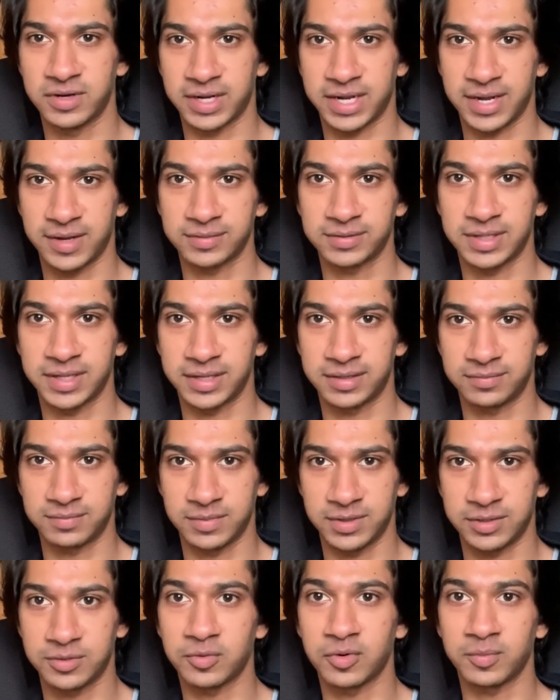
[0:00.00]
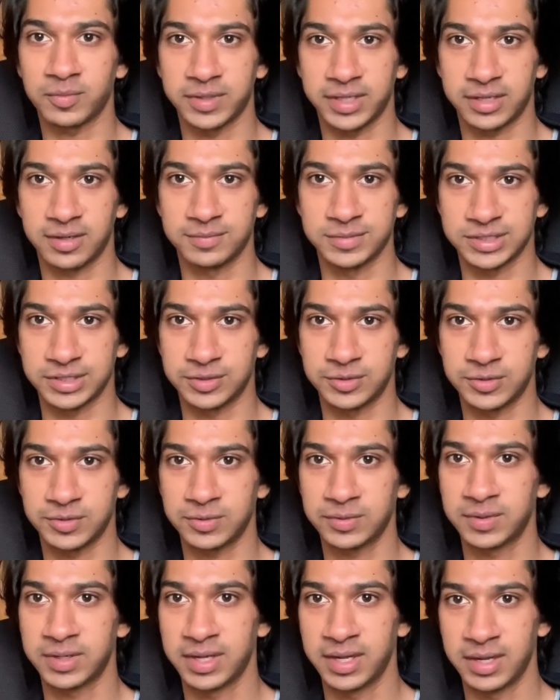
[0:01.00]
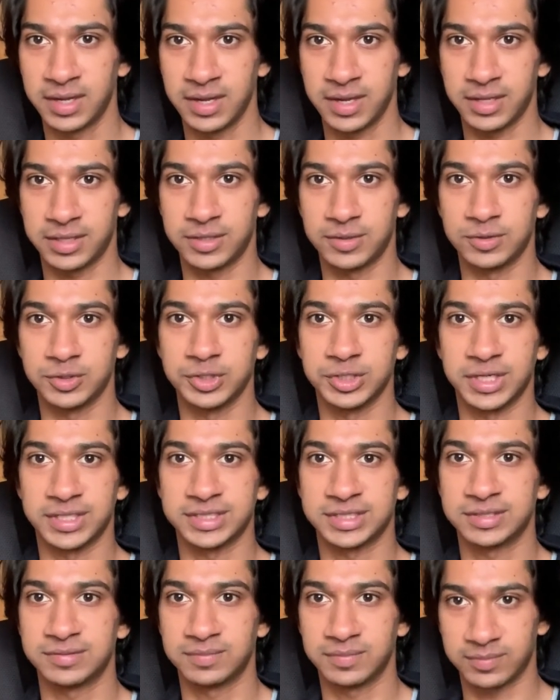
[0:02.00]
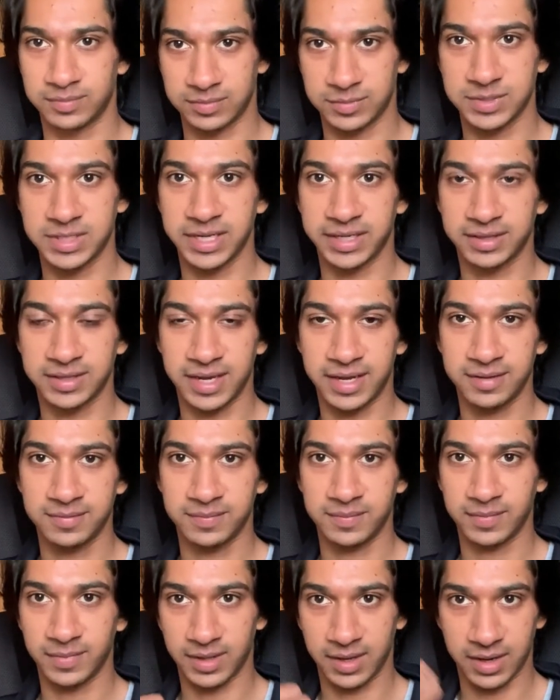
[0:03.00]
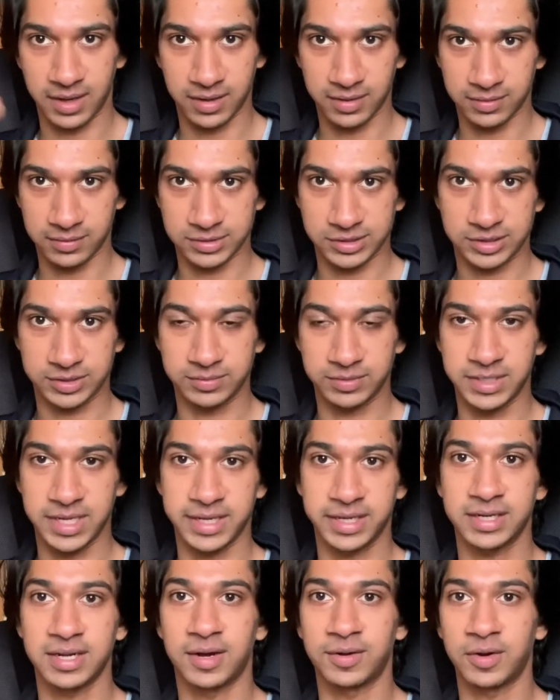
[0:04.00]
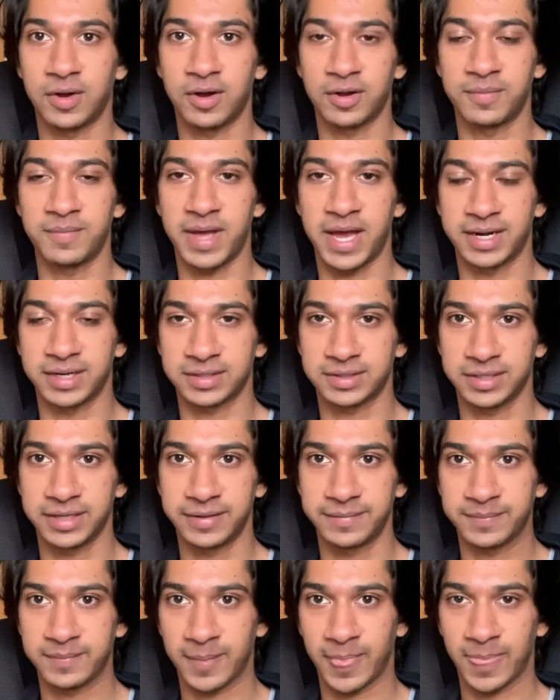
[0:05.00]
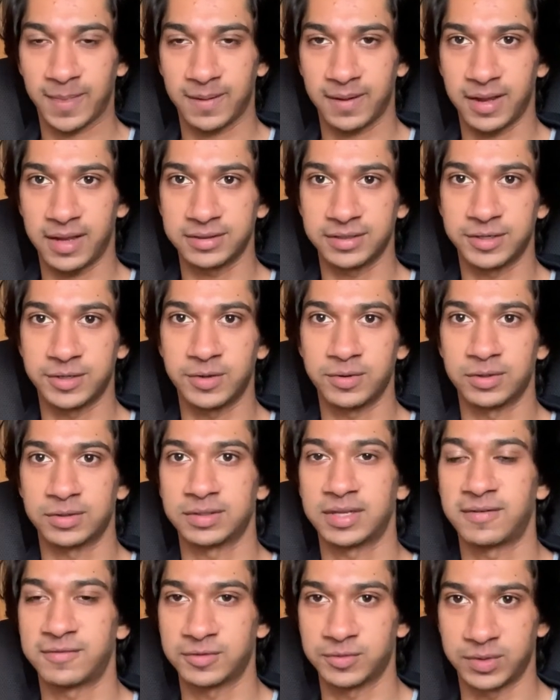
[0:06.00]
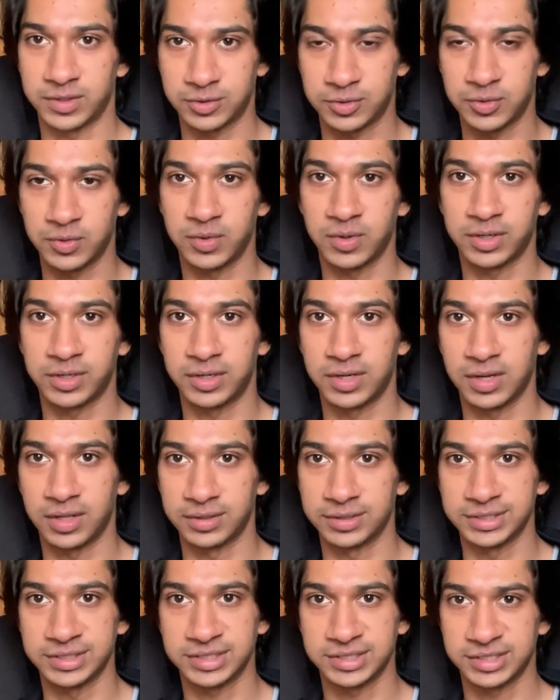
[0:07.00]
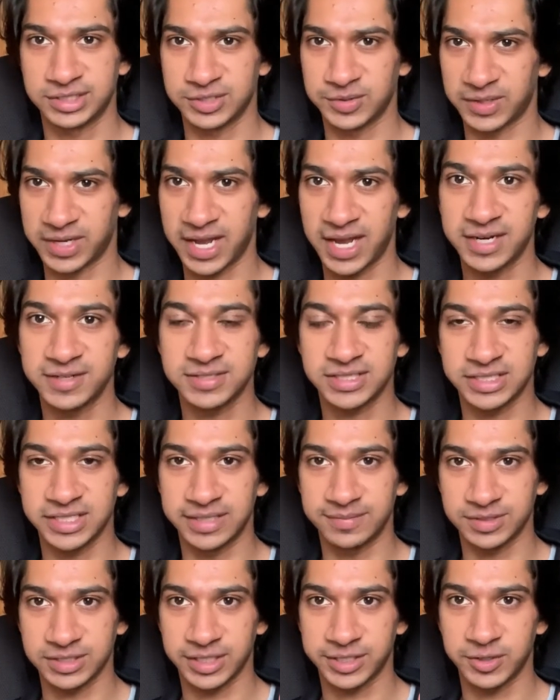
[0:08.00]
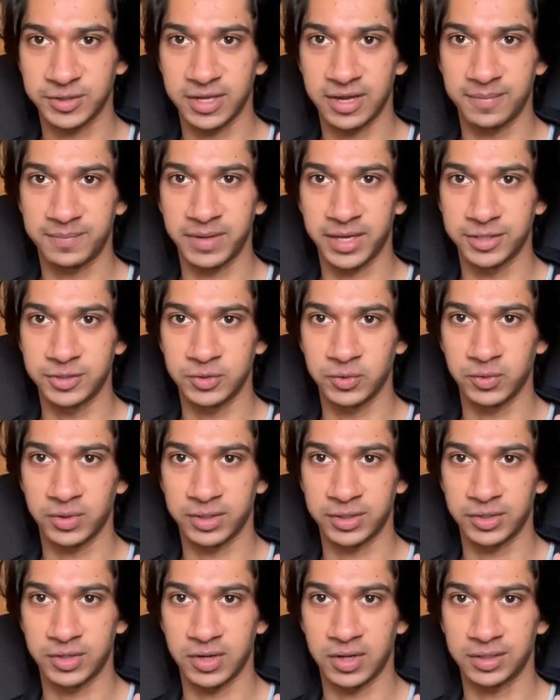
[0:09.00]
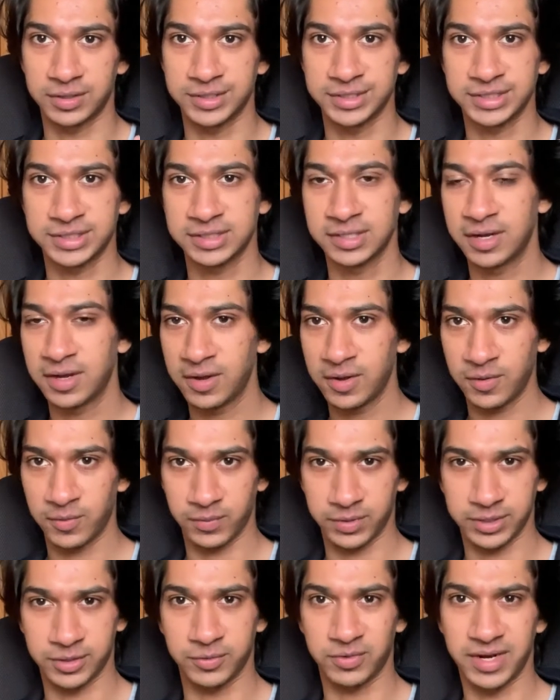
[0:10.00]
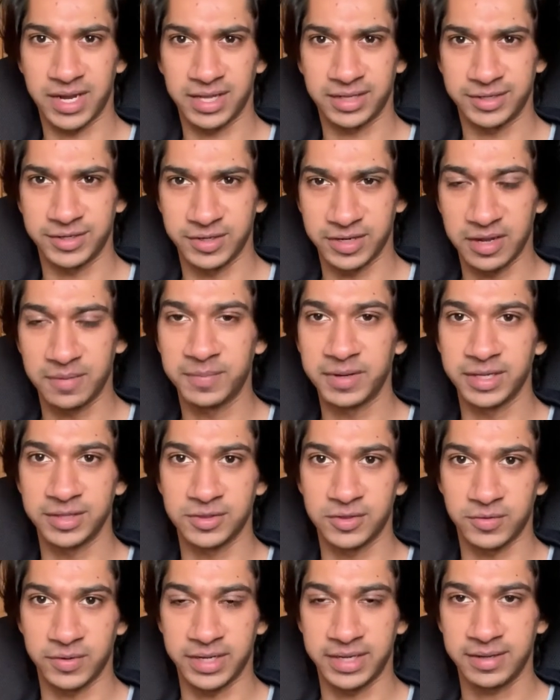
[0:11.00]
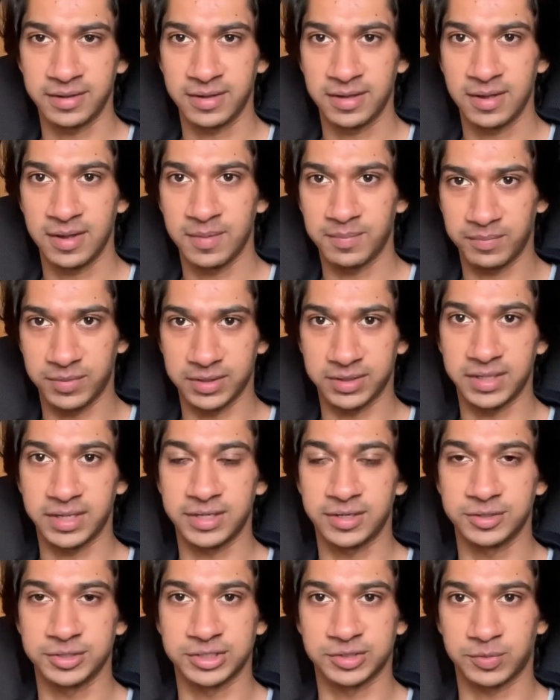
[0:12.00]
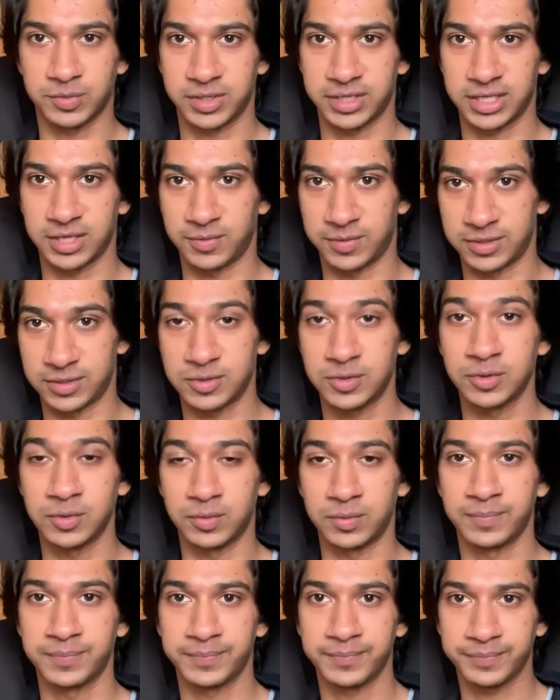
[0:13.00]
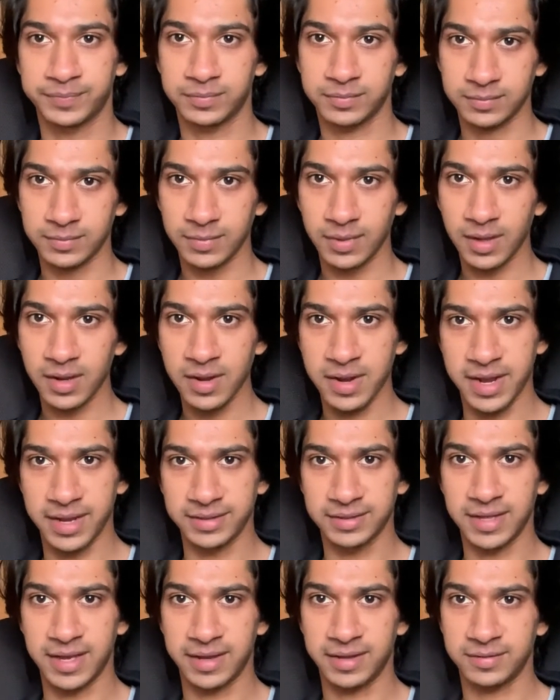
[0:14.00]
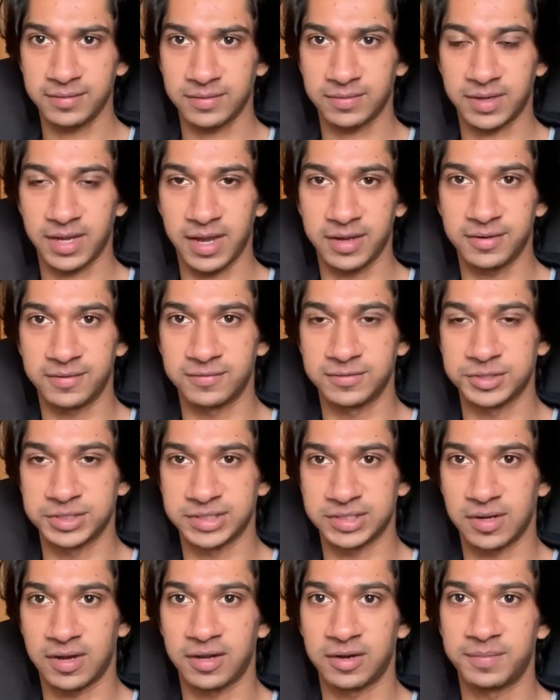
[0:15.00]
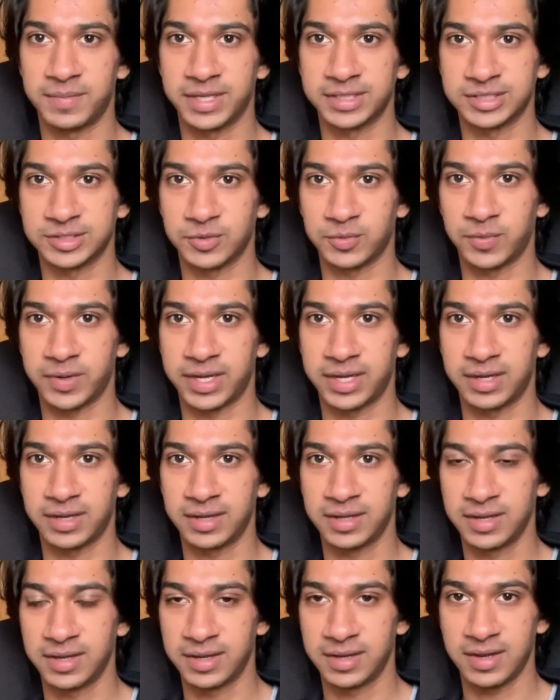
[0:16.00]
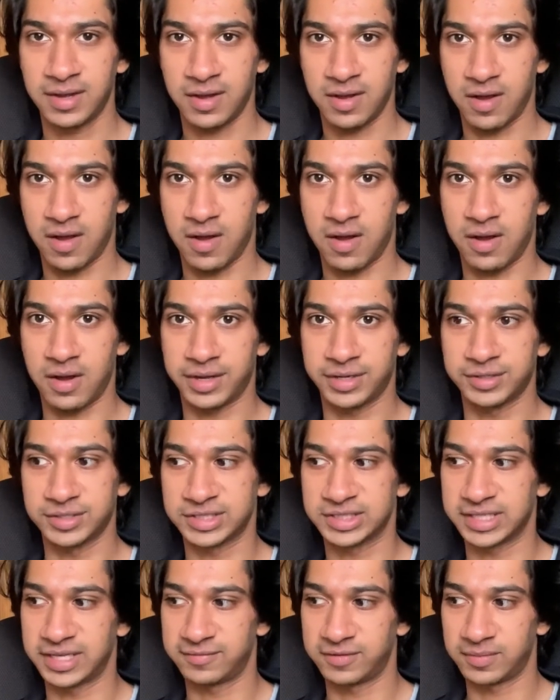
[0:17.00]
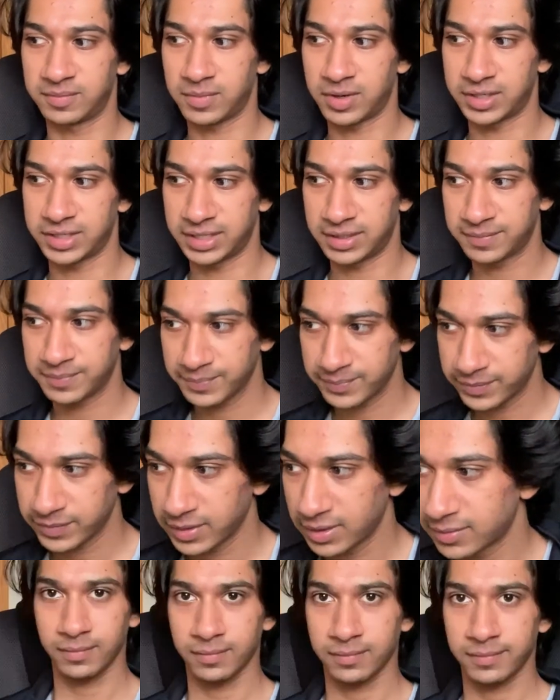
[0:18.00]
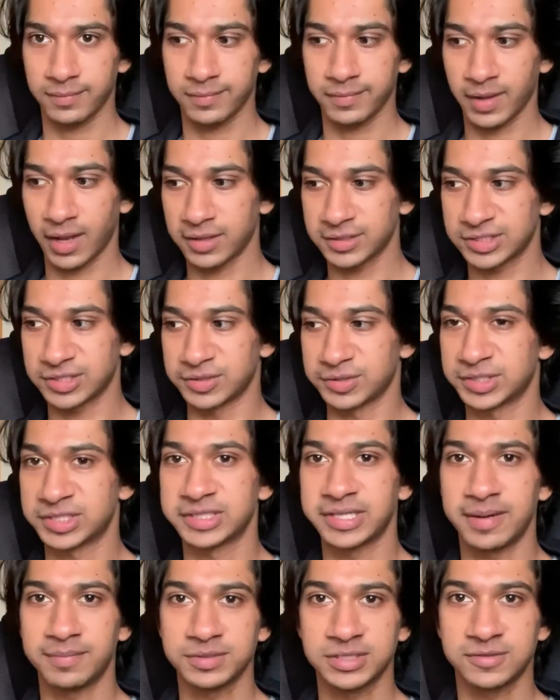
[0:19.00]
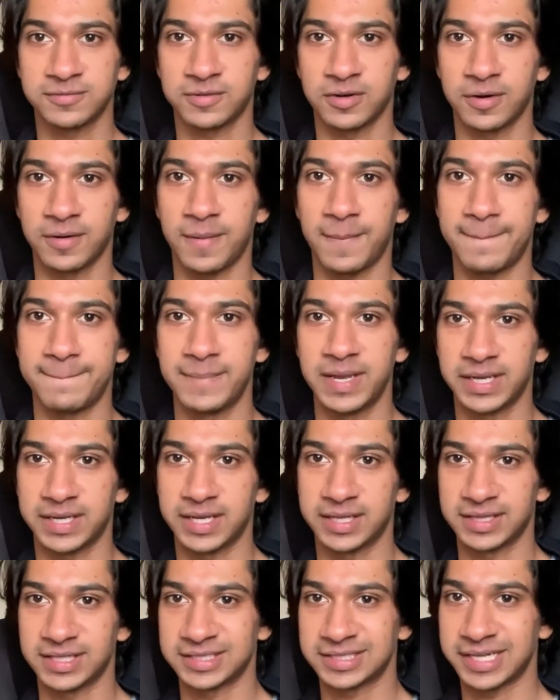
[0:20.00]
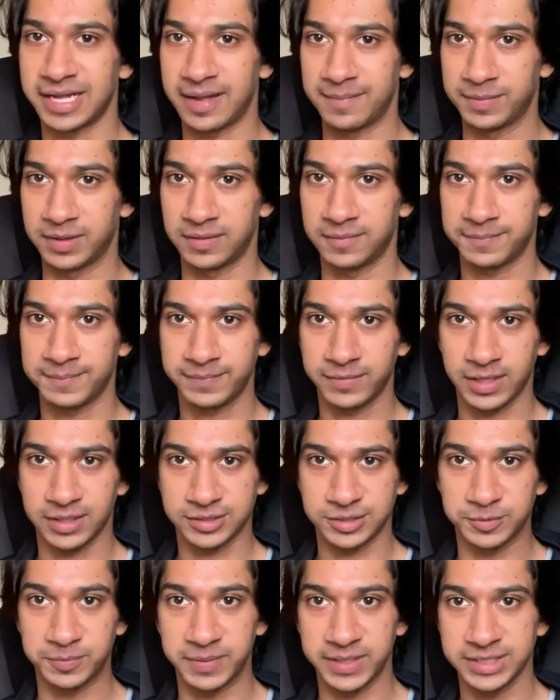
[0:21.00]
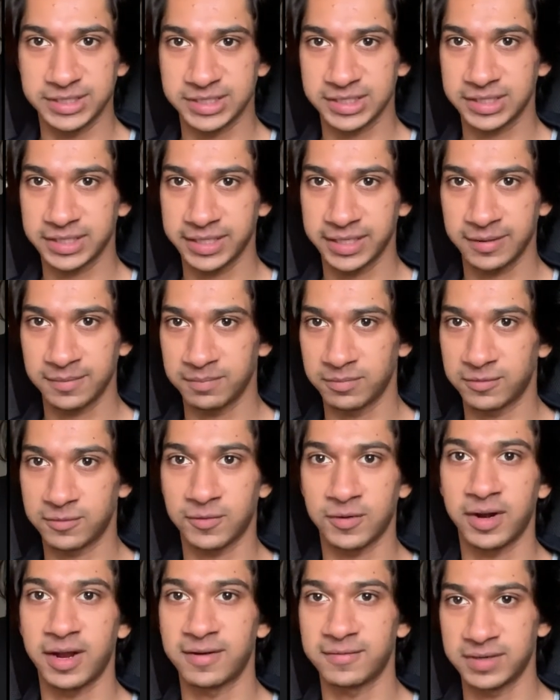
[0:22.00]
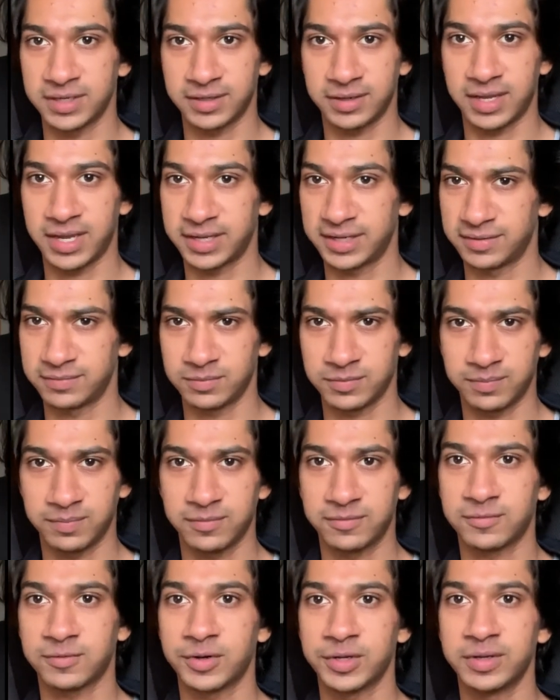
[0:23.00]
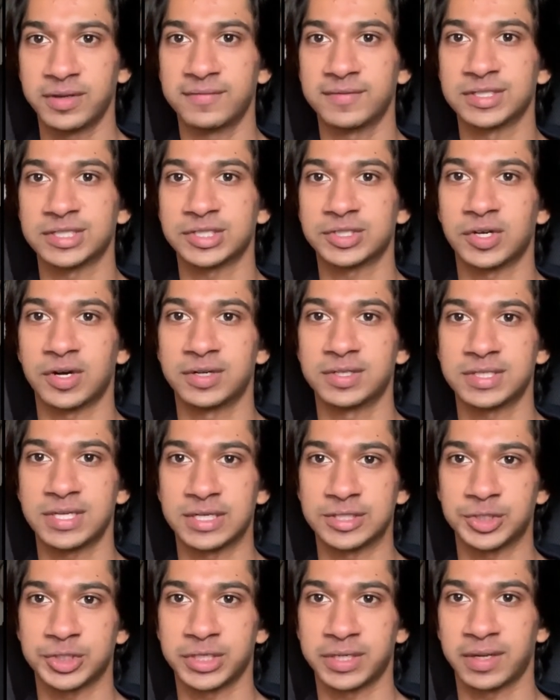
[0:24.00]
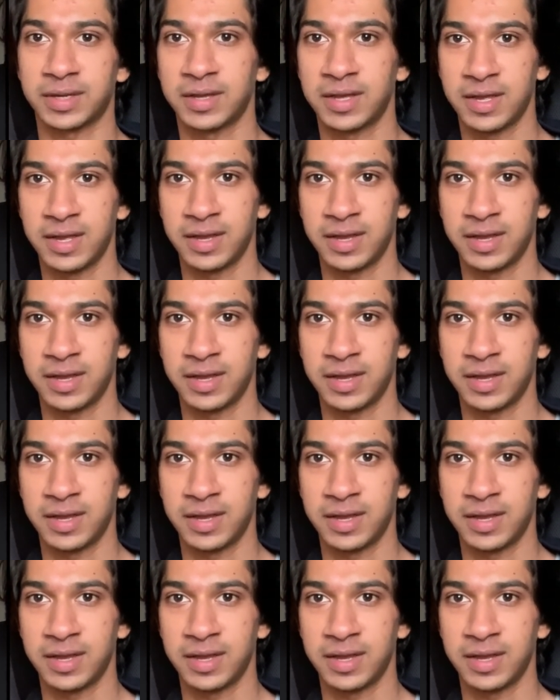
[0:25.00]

account that it normally comes into, you just take it out automatically, and then you're left with $200. So it kind of seems like you got paid $200 when in reality you got paid $300. But then you're just working with $200. And that kind of just automates the way you're saving money. So steps for making this happen. So basically, before you even start touching